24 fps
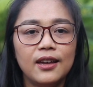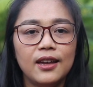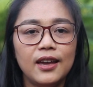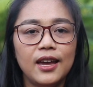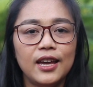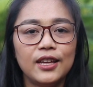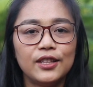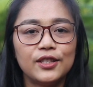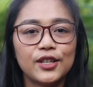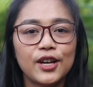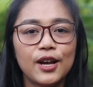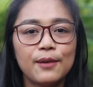
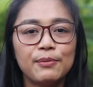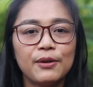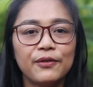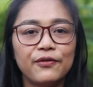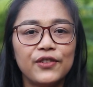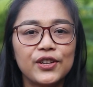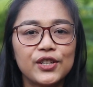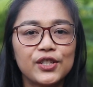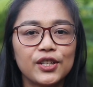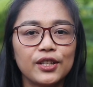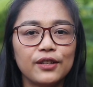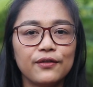A top
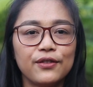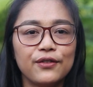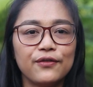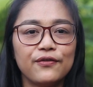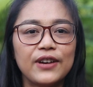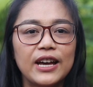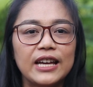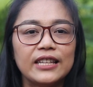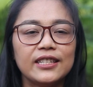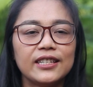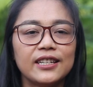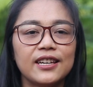official of the
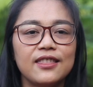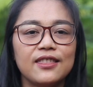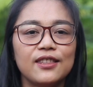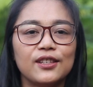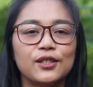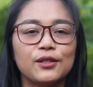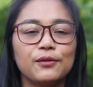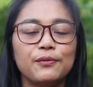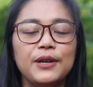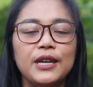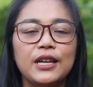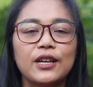Vatican
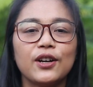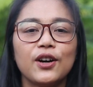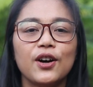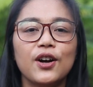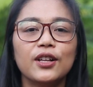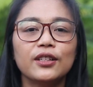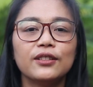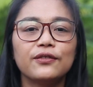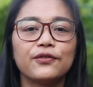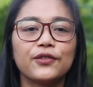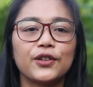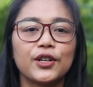this week
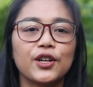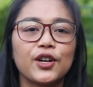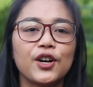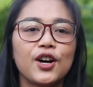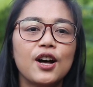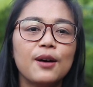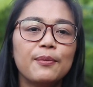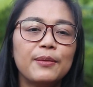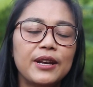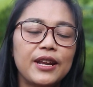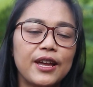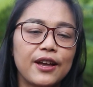called for
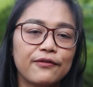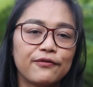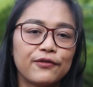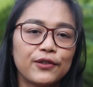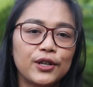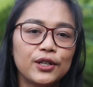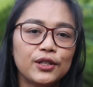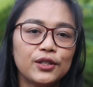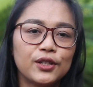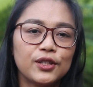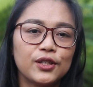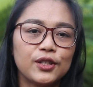common
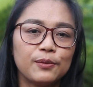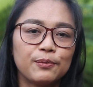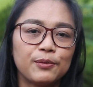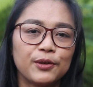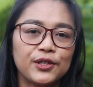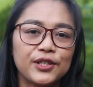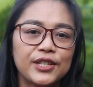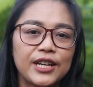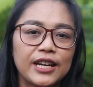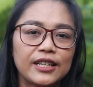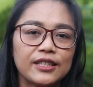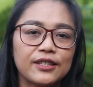efforts to
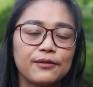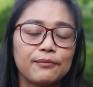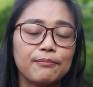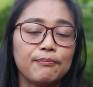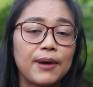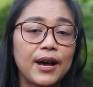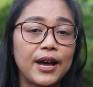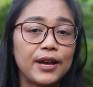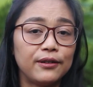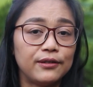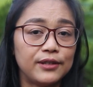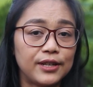protect
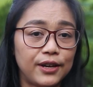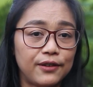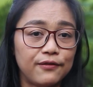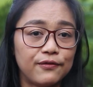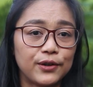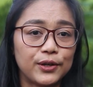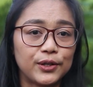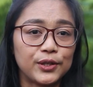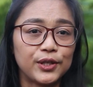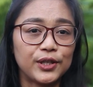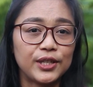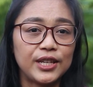
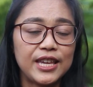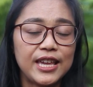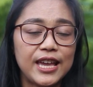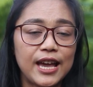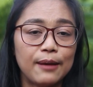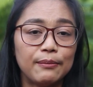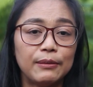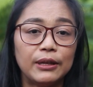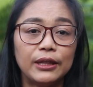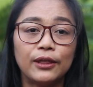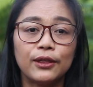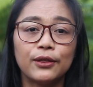biodiversity
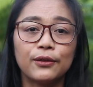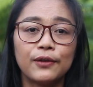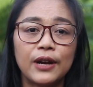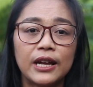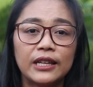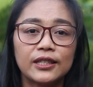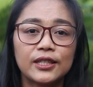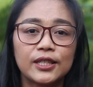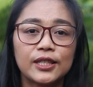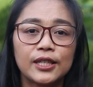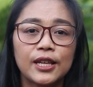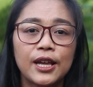amid
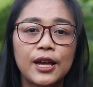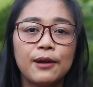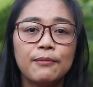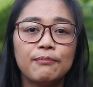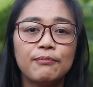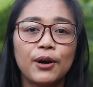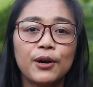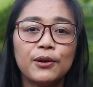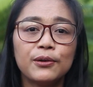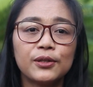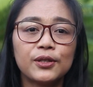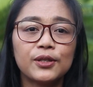threats
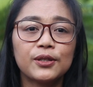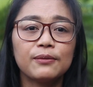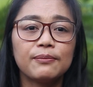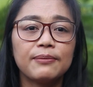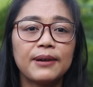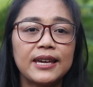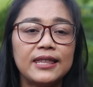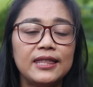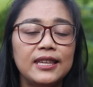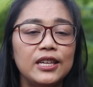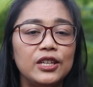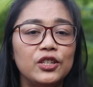posed
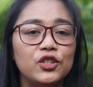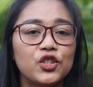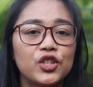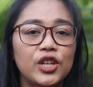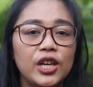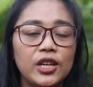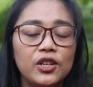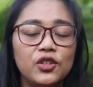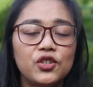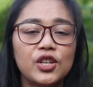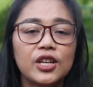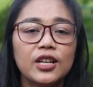by the
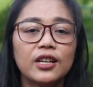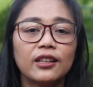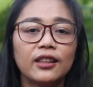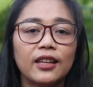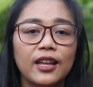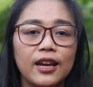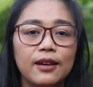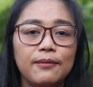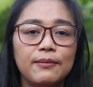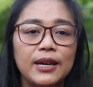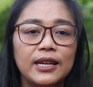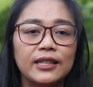changing
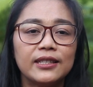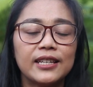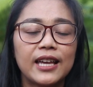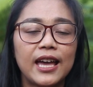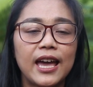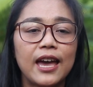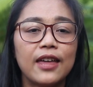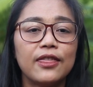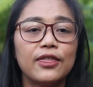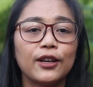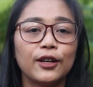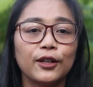climate
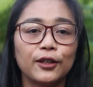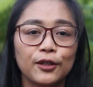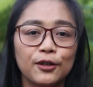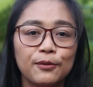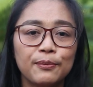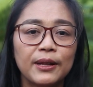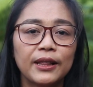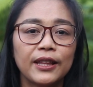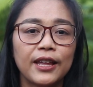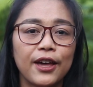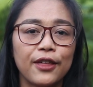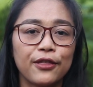and the
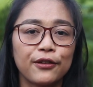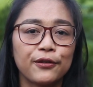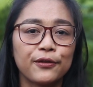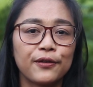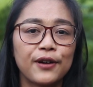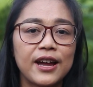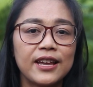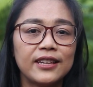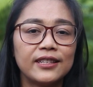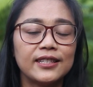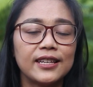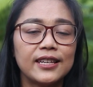global health
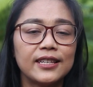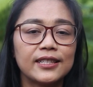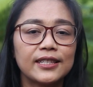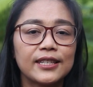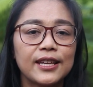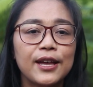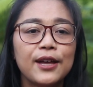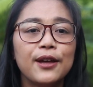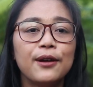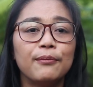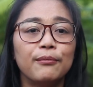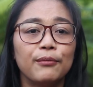crisis
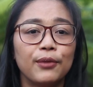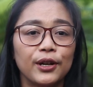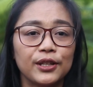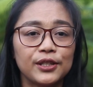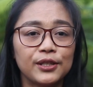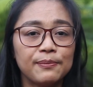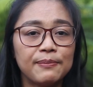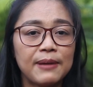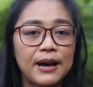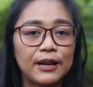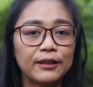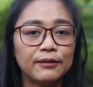brought
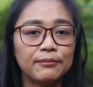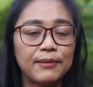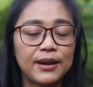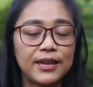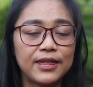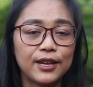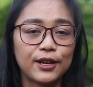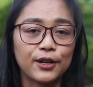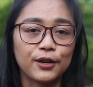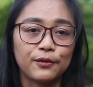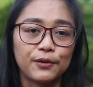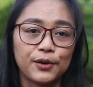about by
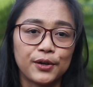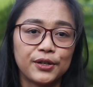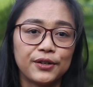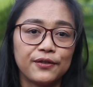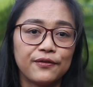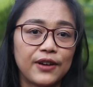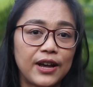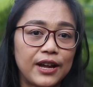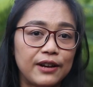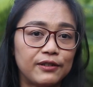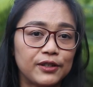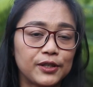the
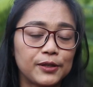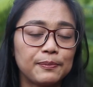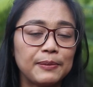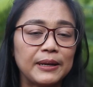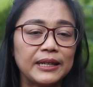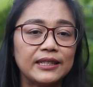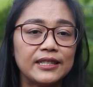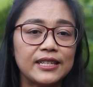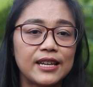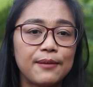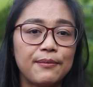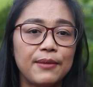coronavirus
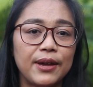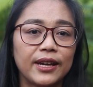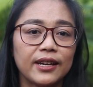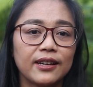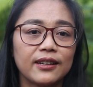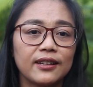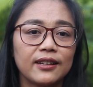pandemic.